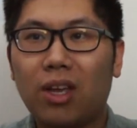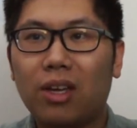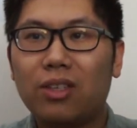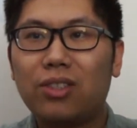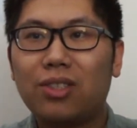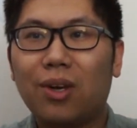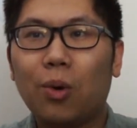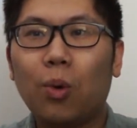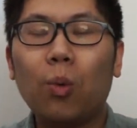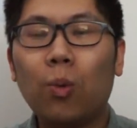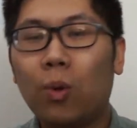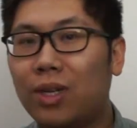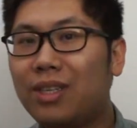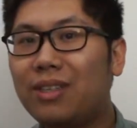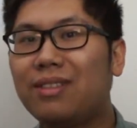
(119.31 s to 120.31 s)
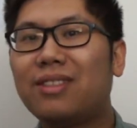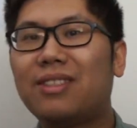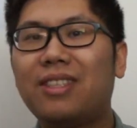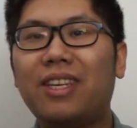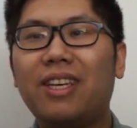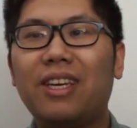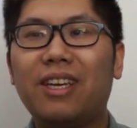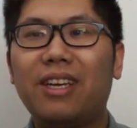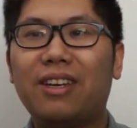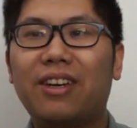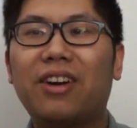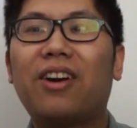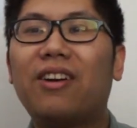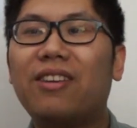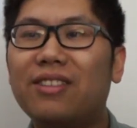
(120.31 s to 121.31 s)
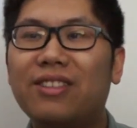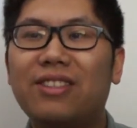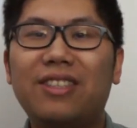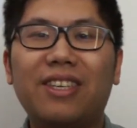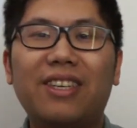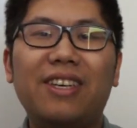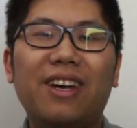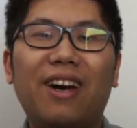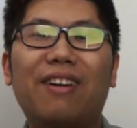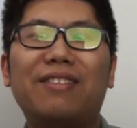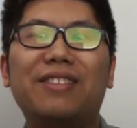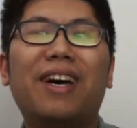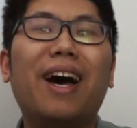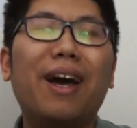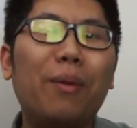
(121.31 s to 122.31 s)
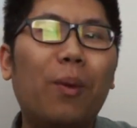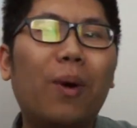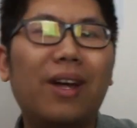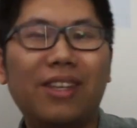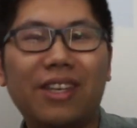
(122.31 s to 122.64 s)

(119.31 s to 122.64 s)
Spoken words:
So, what is the currency of Taiwan?